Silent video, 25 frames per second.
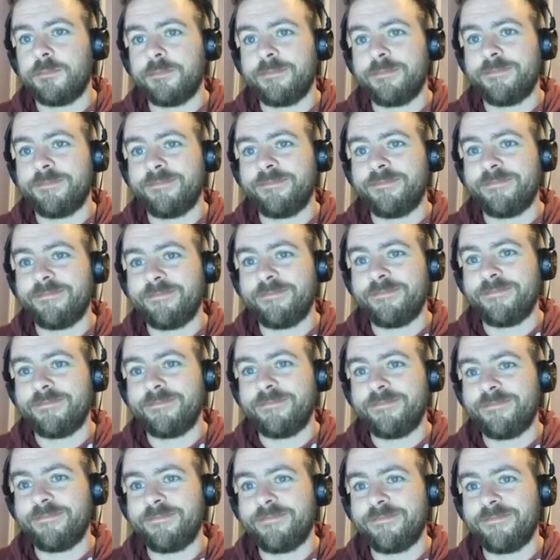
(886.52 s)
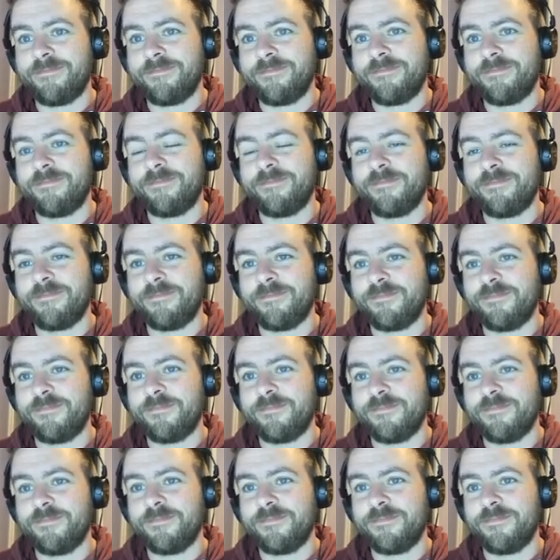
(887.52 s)

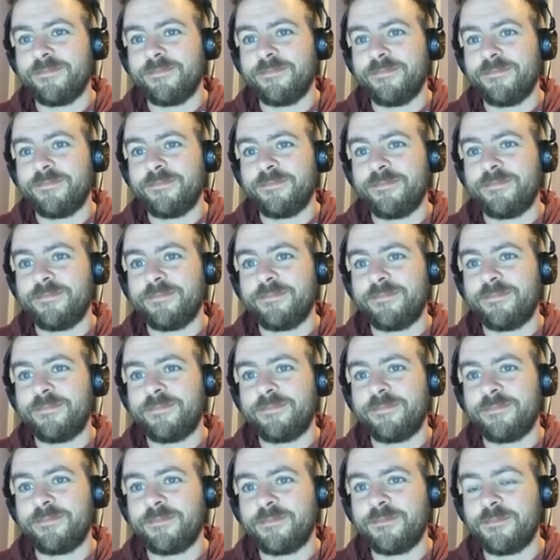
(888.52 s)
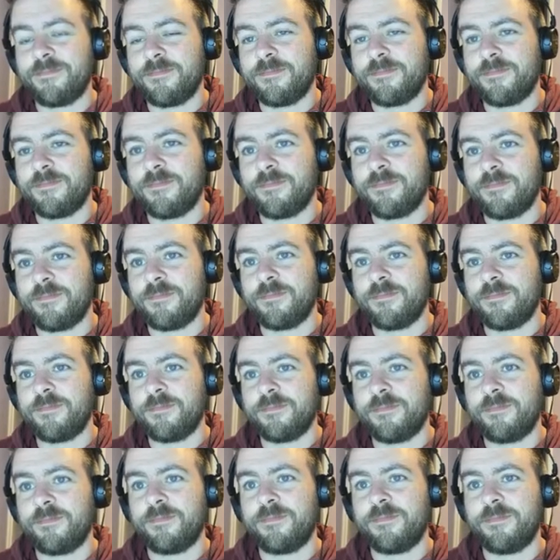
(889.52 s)

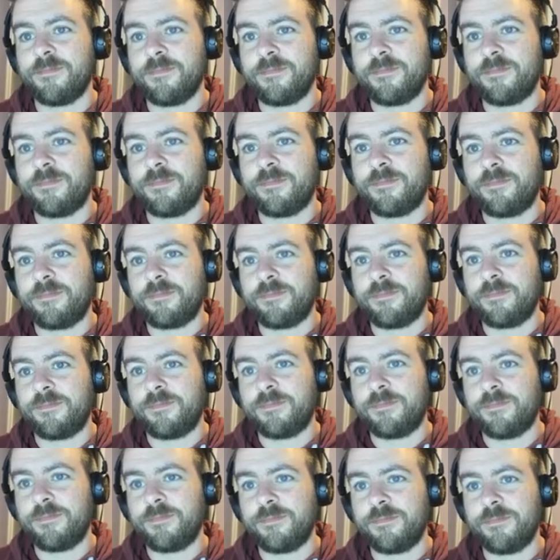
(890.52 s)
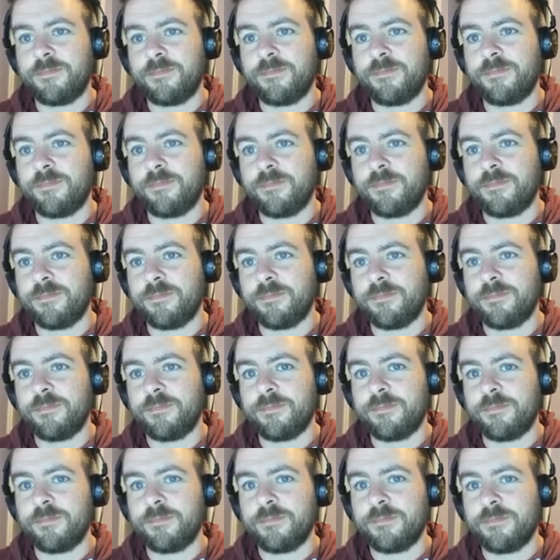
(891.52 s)

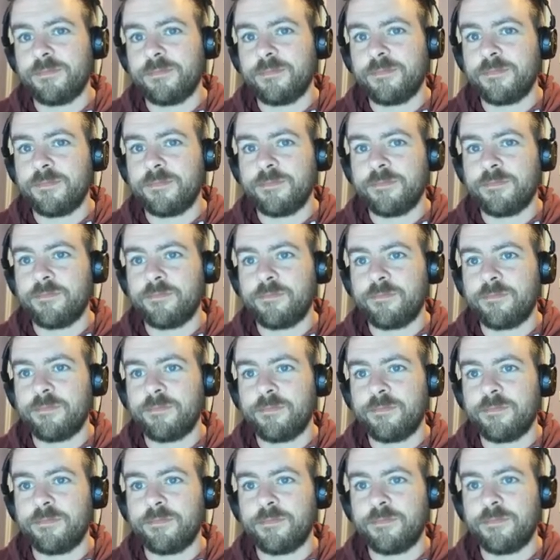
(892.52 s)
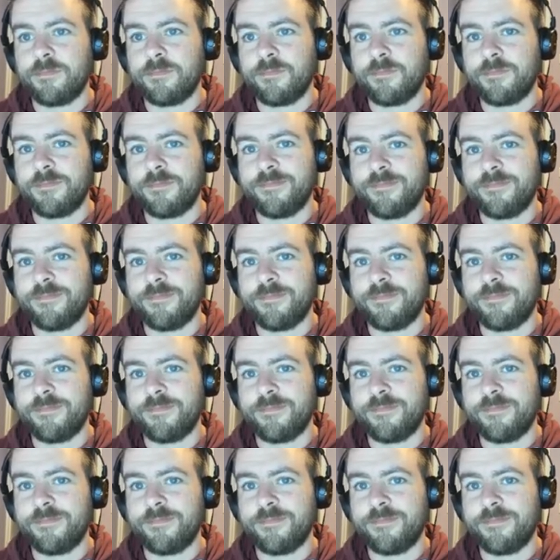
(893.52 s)
[no speech]